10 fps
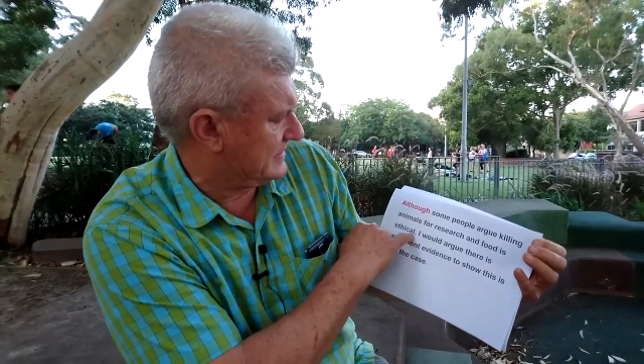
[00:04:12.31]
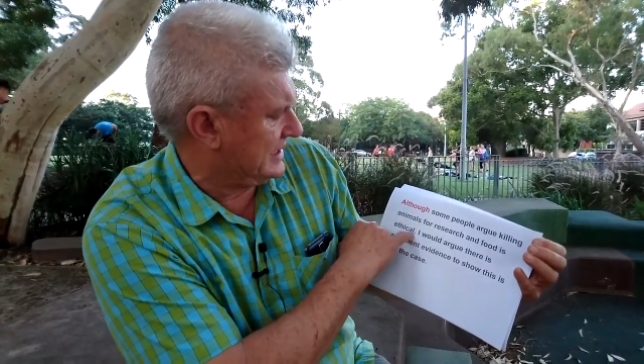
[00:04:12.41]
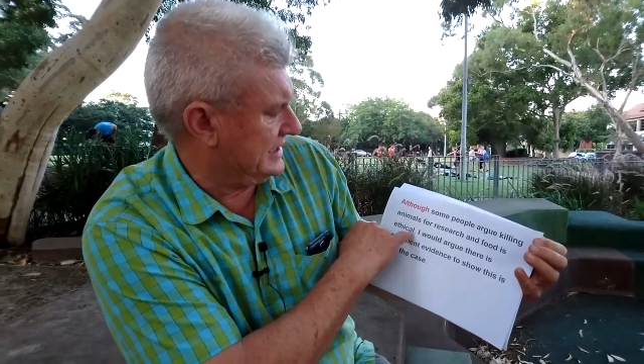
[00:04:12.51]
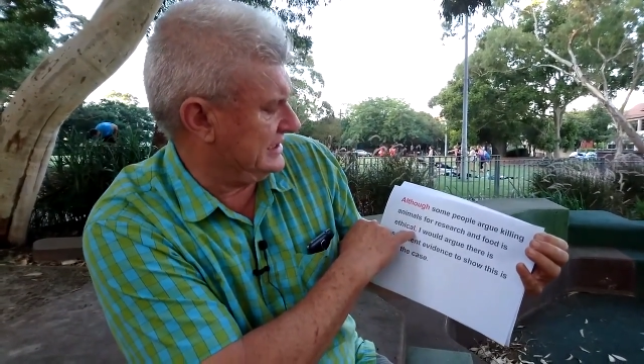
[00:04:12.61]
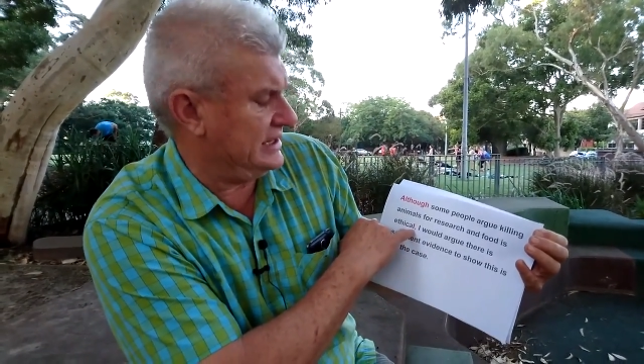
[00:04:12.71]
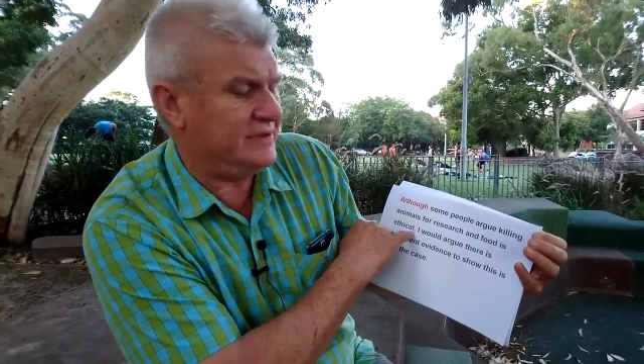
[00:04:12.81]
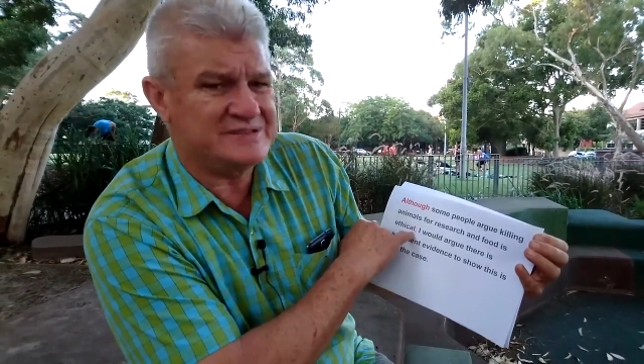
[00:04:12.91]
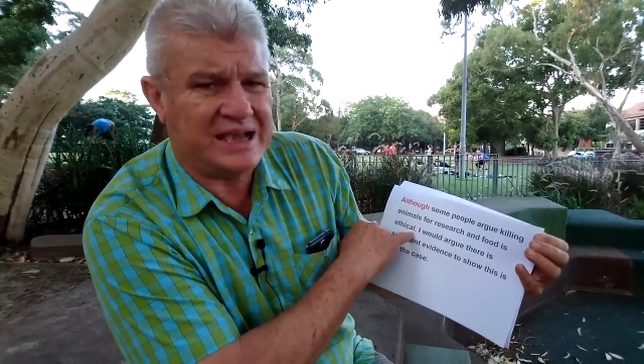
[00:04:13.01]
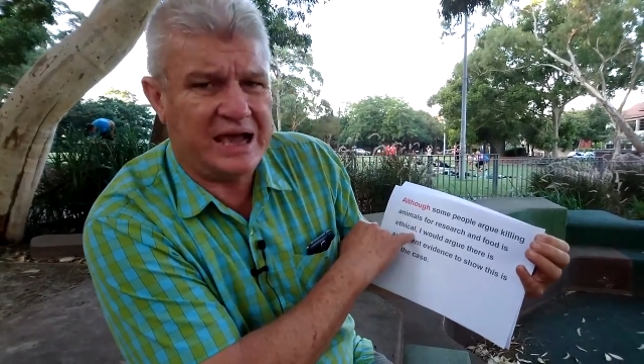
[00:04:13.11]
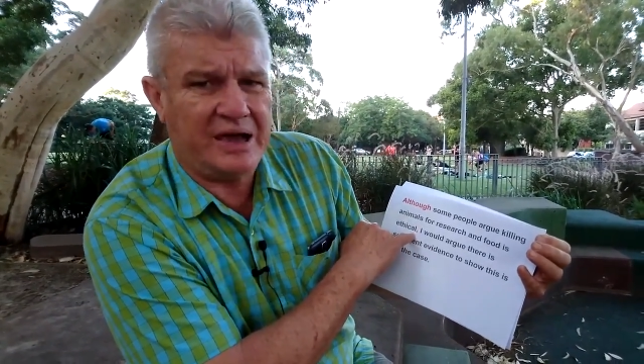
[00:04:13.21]
It
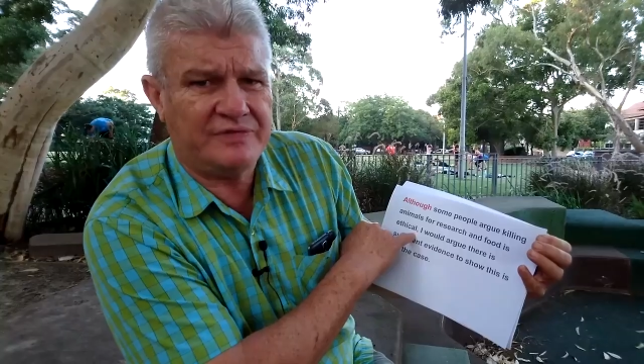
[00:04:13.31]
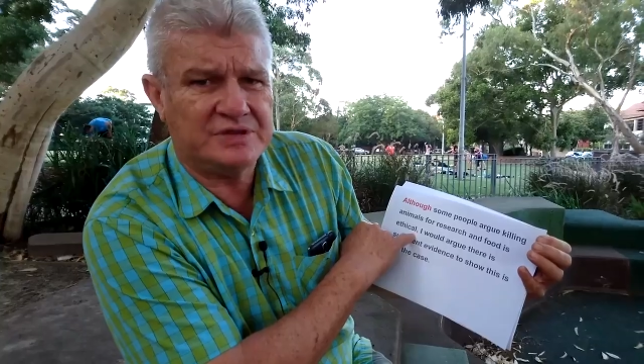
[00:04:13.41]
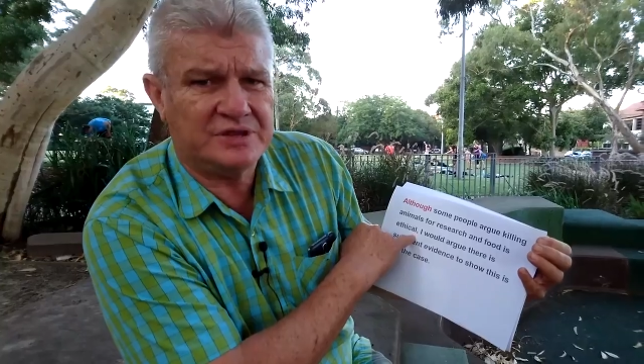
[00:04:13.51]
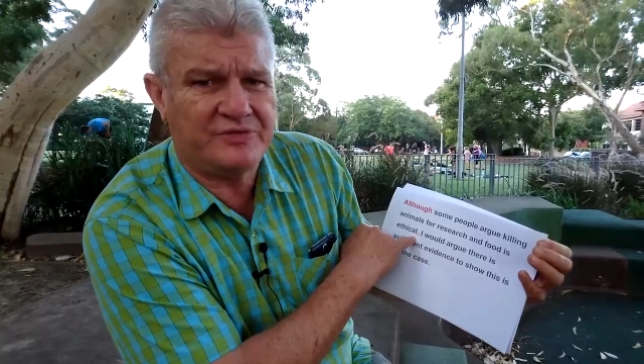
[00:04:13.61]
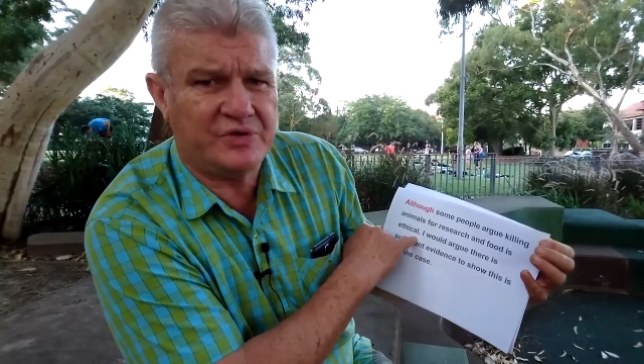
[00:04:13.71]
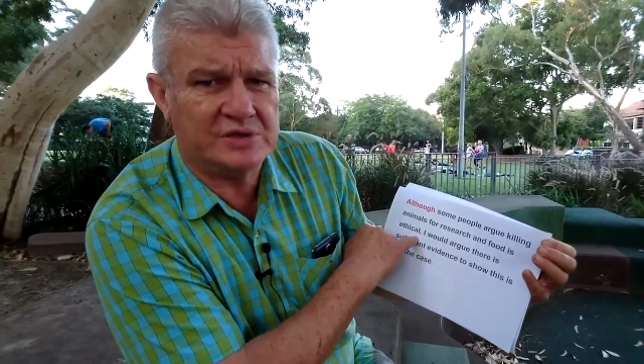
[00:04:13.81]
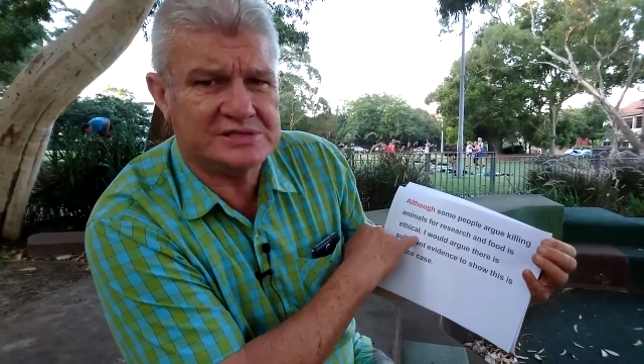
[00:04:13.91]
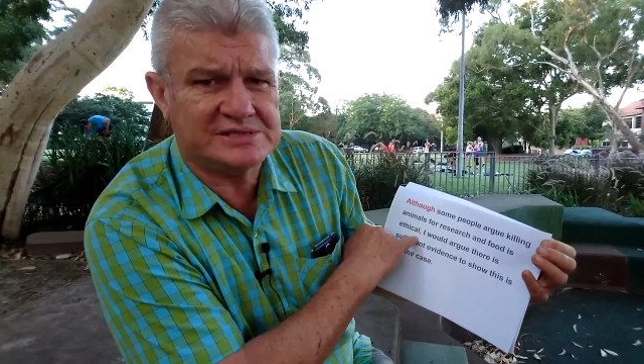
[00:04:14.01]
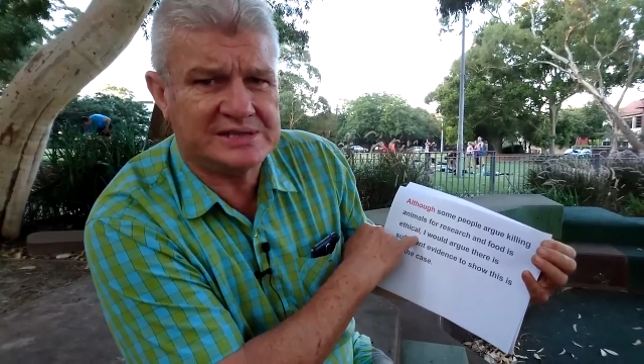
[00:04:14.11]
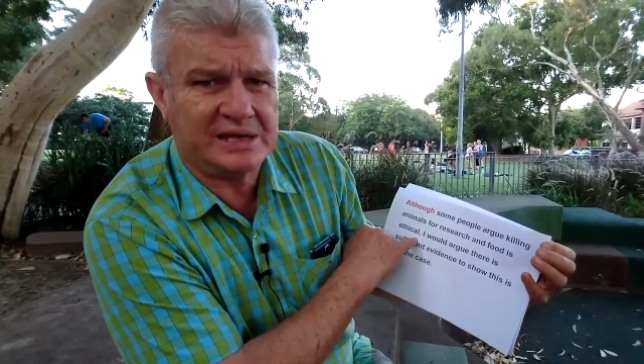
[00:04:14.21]
lives after the
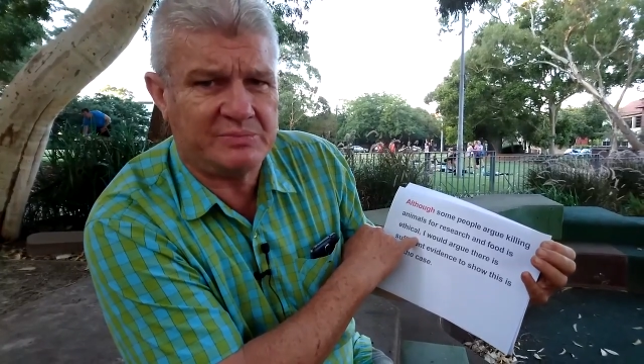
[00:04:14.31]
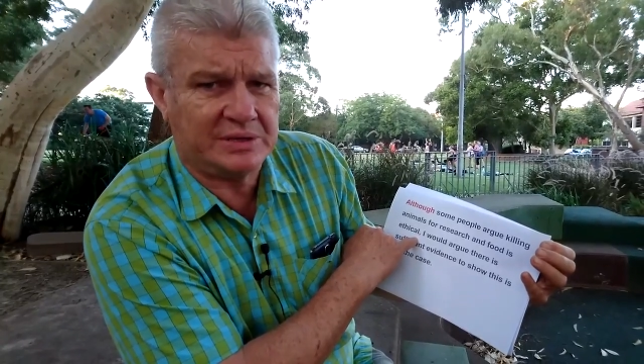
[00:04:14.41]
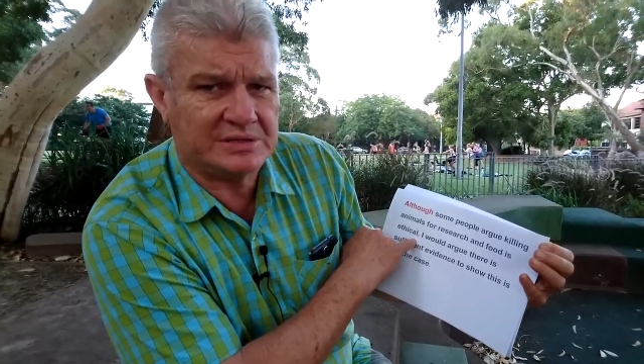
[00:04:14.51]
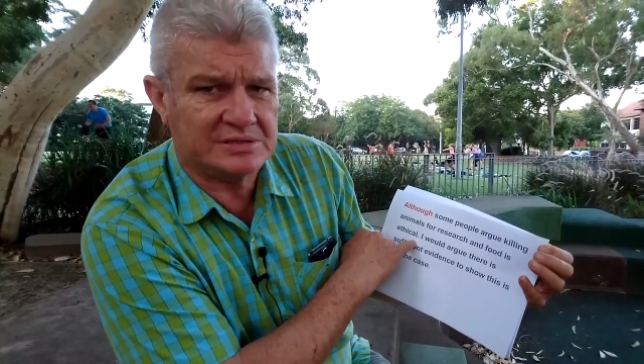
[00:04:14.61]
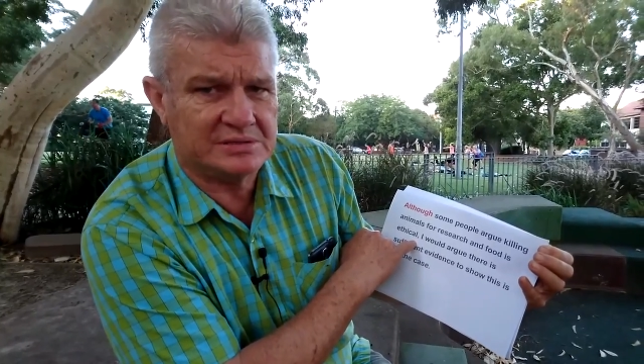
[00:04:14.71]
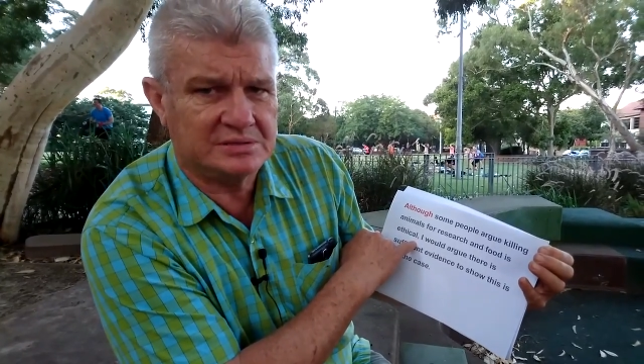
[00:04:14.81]
first statement.